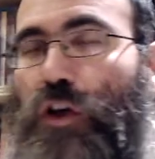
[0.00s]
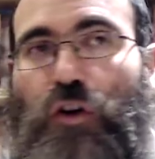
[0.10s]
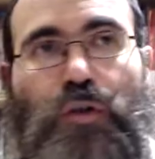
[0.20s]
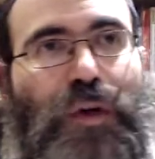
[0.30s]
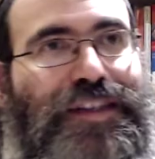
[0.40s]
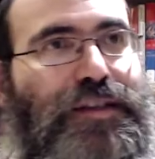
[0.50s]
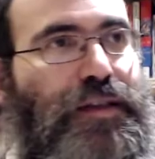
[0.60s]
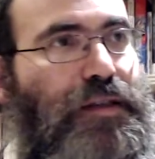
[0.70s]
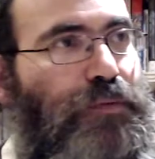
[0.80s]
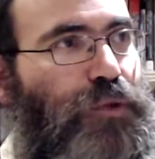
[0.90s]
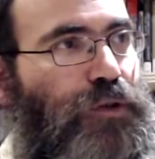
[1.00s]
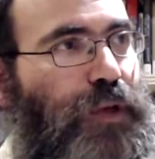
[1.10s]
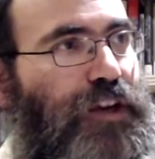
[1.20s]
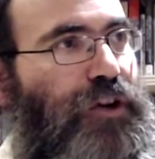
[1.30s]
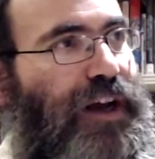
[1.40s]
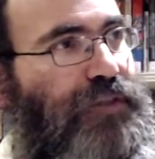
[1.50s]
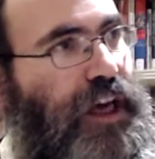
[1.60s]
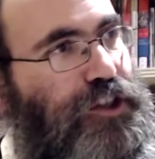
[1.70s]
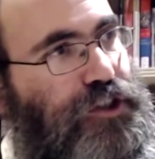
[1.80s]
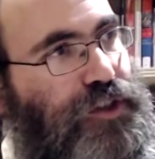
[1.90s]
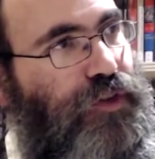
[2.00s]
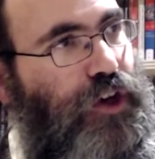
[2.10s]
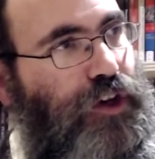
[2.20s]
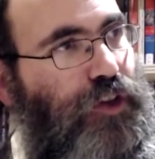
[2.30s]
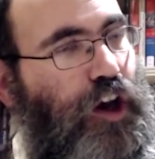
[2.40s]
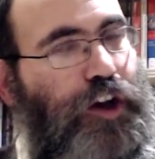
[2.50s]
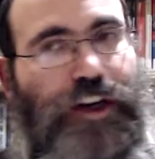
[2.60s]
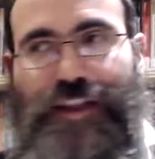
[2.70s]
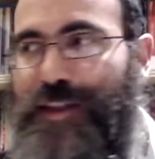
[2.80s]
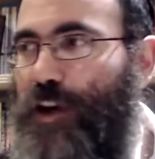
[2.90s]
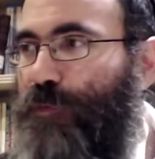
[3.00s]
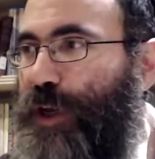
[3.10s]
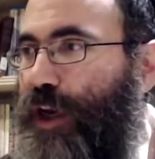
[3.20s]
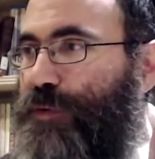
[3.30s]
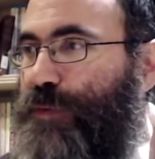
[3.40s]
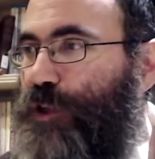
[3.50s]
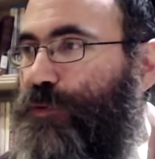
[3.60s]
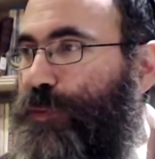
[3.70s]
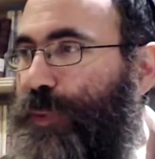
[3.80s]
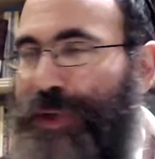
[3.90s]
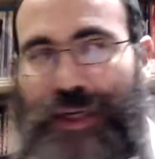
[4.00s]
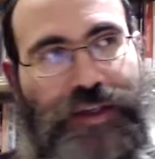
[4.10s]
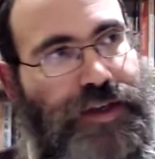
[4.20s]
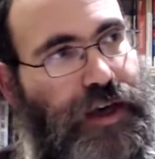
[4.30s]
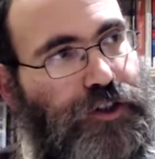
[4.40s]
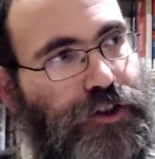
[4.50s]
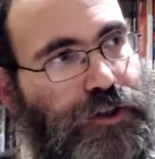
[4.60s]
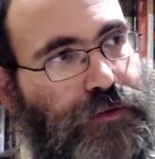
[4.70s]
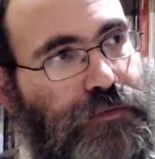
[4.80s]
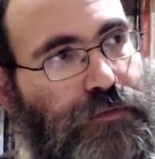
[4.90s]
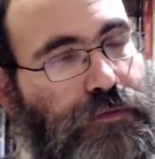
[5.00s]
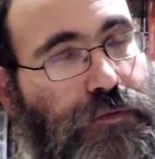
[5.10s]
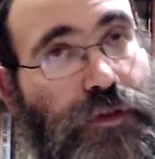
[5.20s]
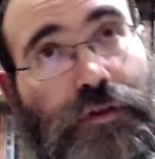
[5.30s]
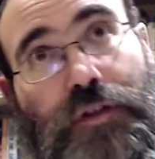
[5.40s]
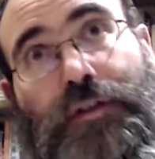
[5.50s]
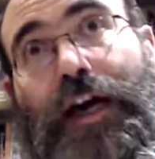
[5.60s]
Because once there's a Tzimtzum, then you can have Yeshus in the Oir. The Oir itself becomes much more B'chinas Yesh. Because till